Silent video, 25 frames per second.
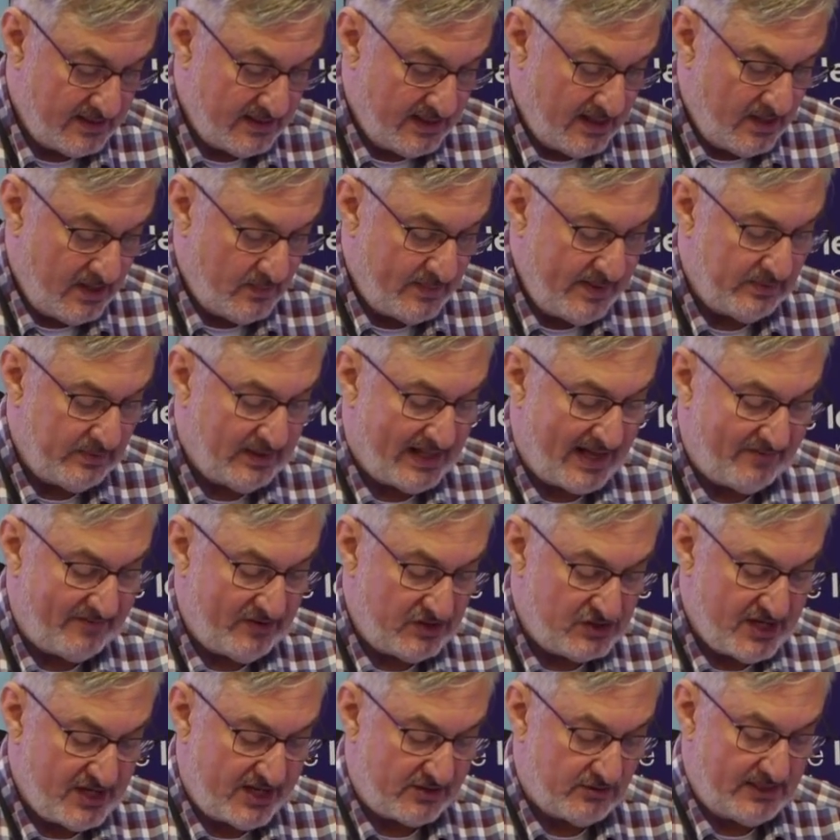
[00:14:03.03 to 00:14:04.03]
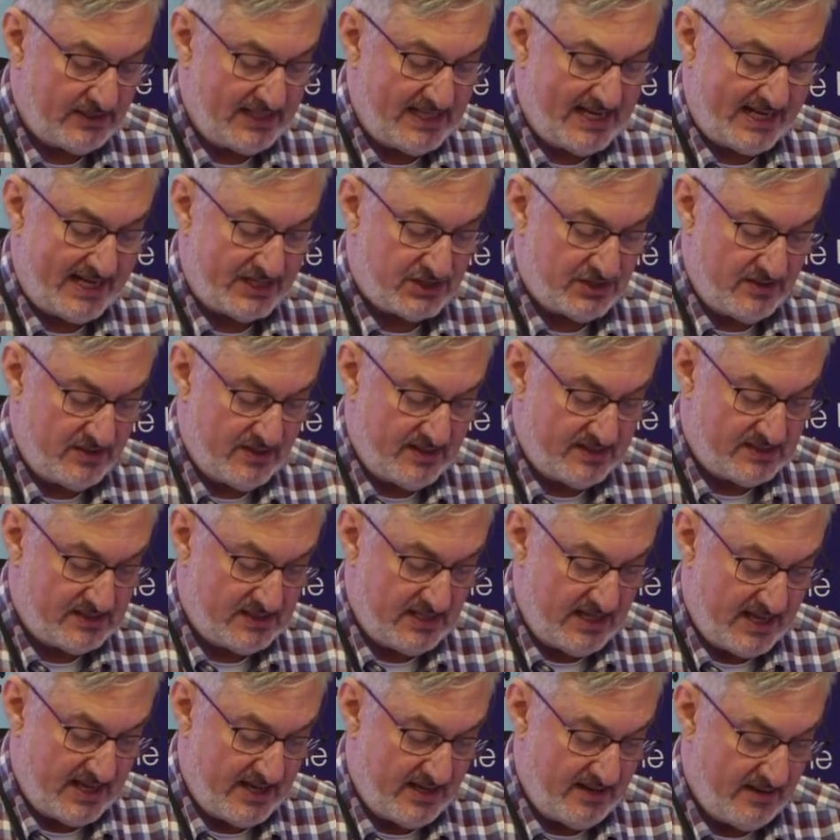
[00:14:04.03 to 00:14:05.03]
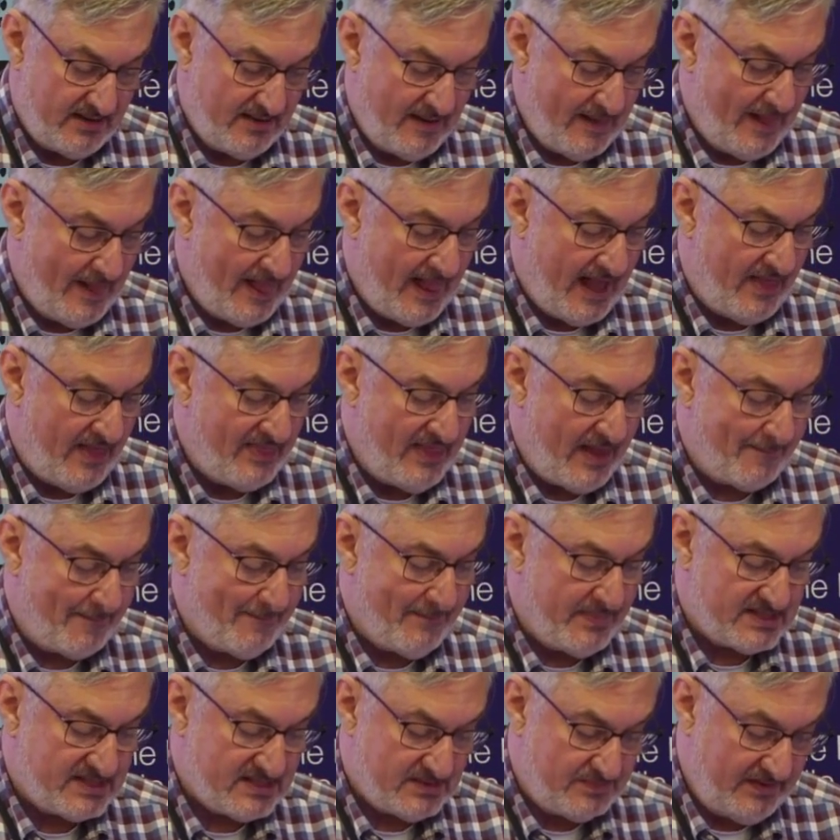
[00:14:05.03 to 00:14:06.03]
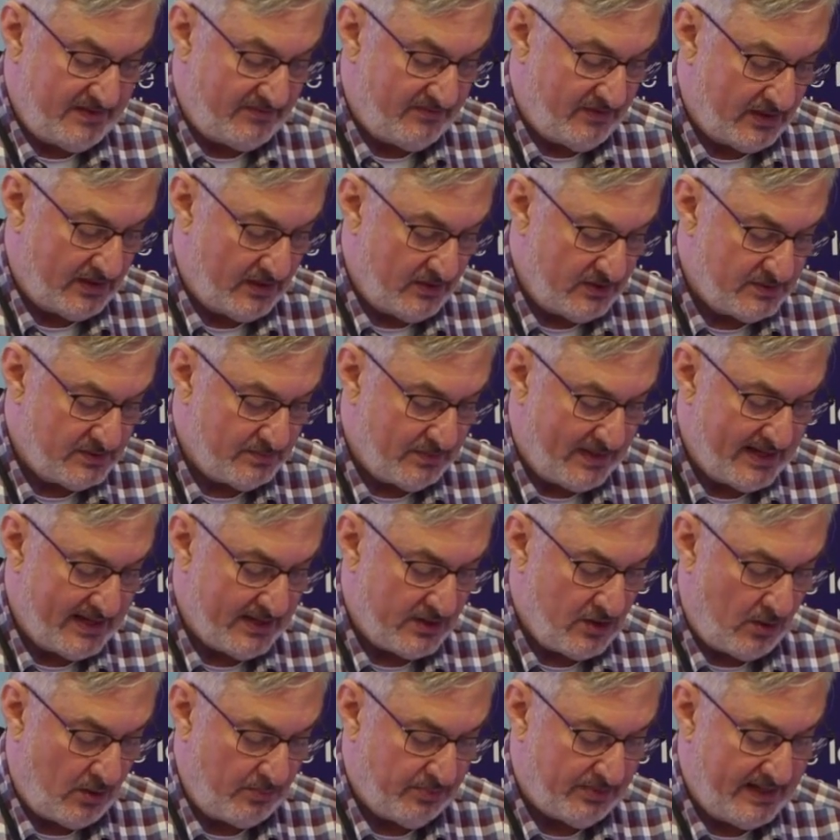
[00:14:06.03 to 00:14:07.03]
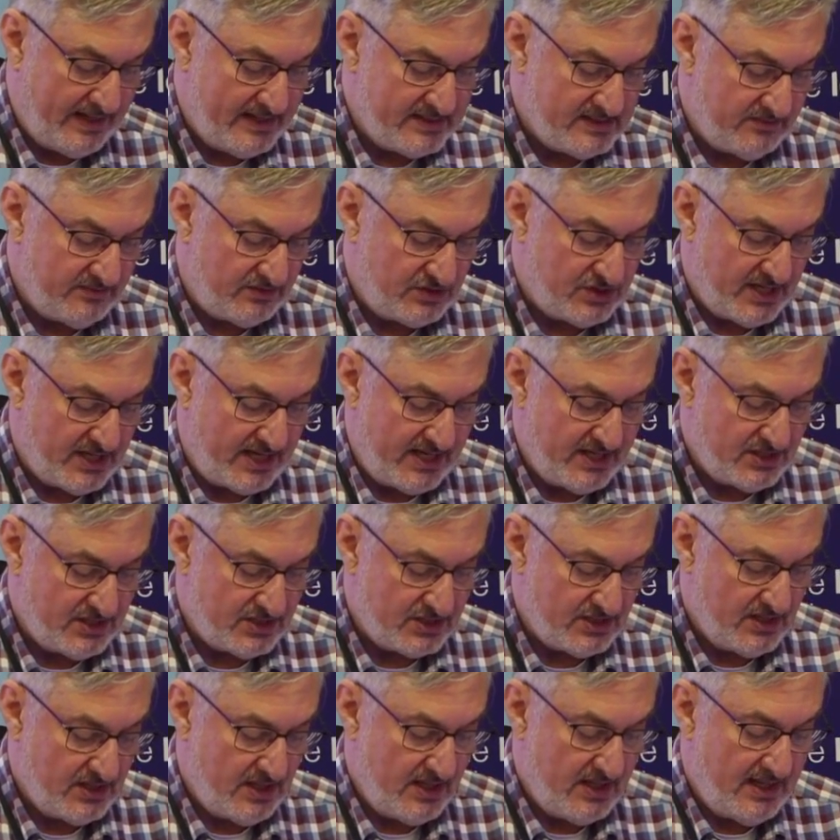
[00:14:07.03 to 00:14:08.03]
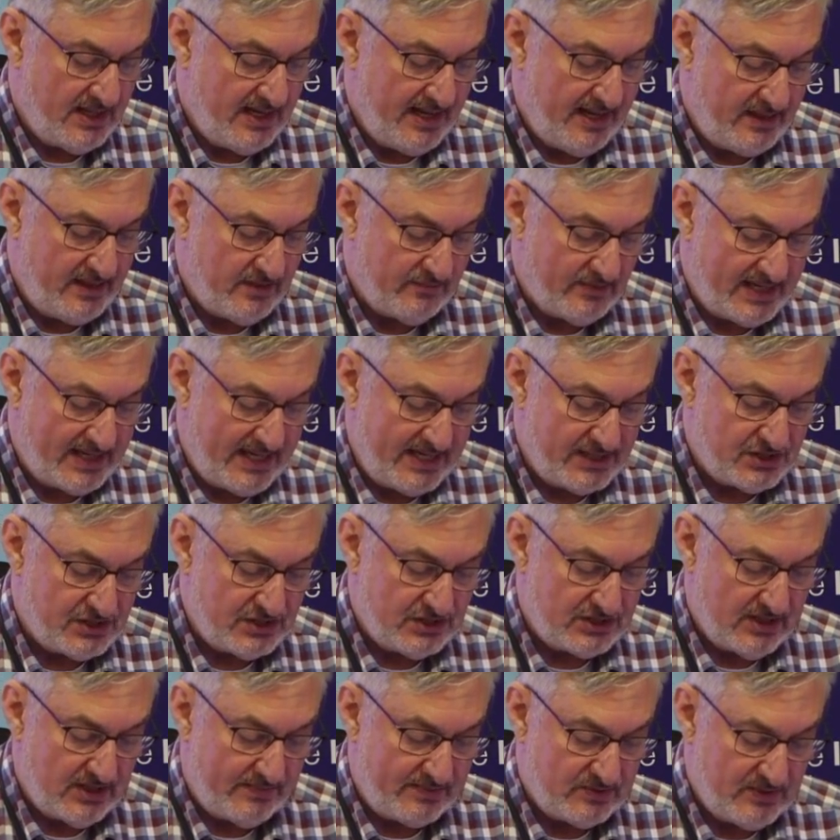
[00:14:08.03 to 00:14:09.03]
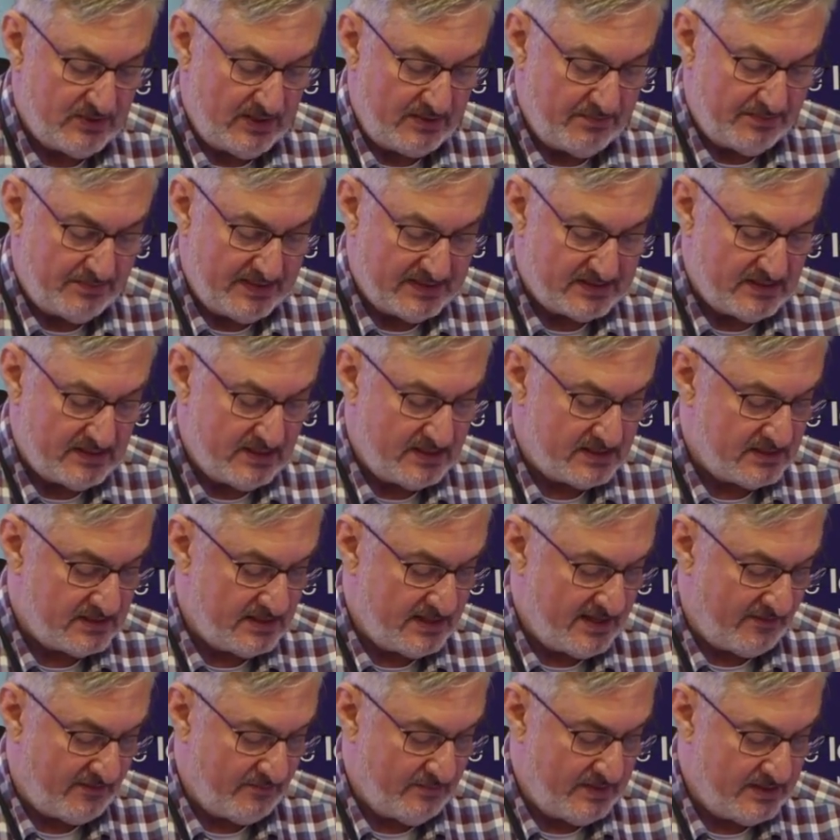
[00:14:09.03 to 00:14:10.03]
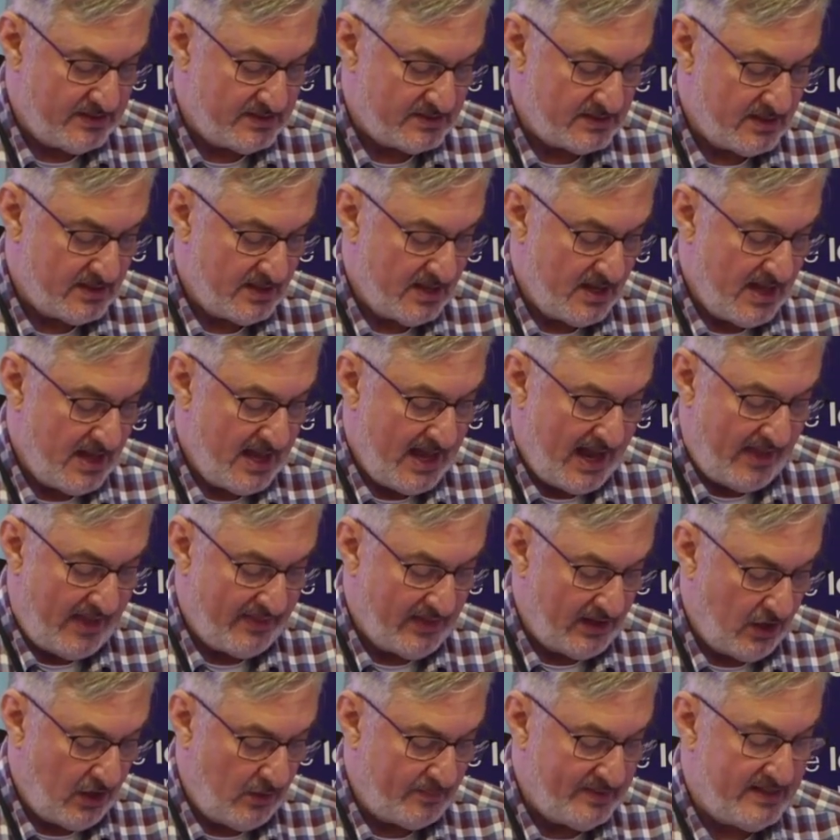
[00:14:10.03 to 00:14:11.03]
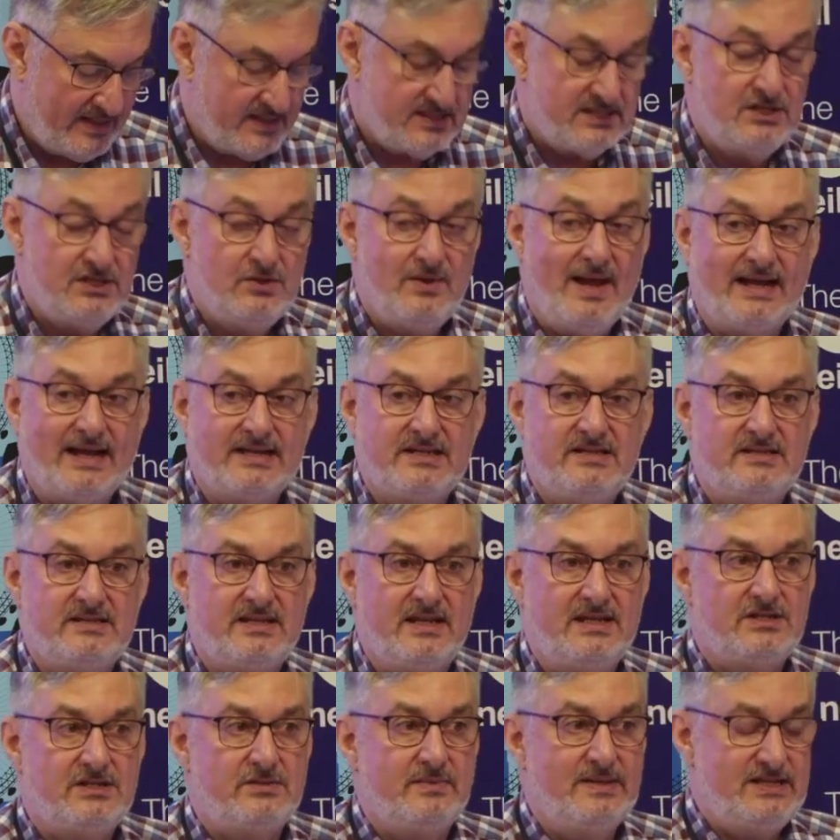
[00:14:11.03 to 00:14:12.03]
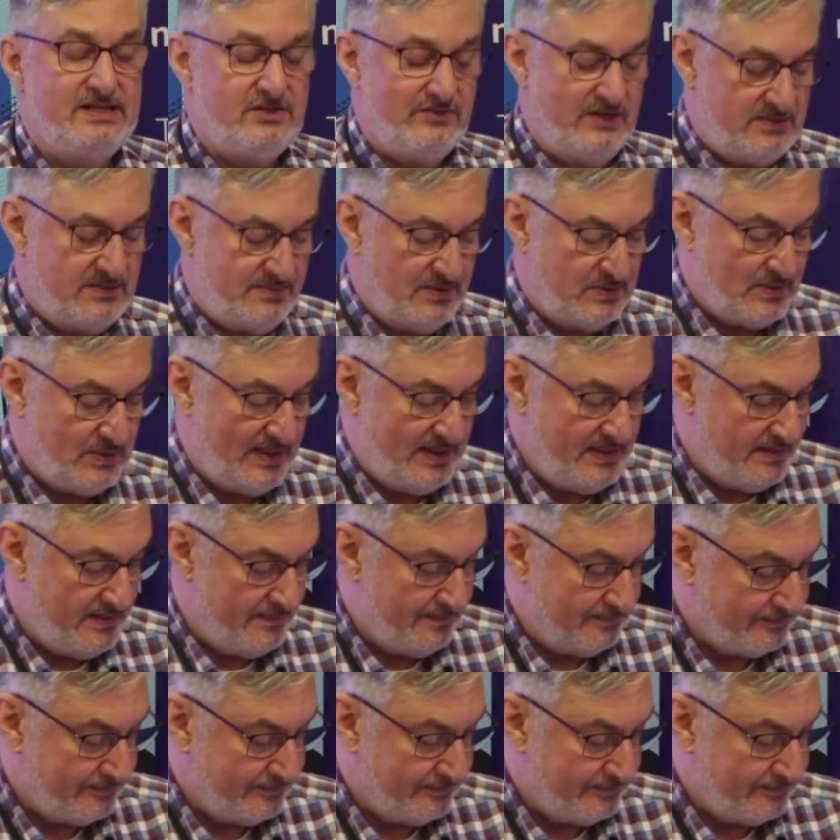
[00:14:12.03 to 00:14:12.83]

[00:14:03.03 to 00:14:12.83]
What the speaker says: We will have a general election this year, and that must be followed by a comprehensive change in the relationship between business, government, and the lobbyists who act as intermediaries between them.